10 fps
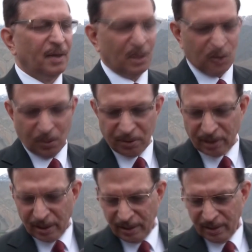So I was
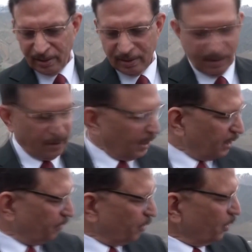standing
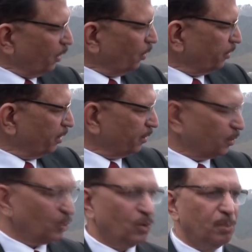and there were rocket launchers,
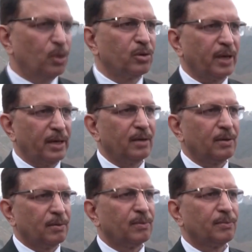on both sides,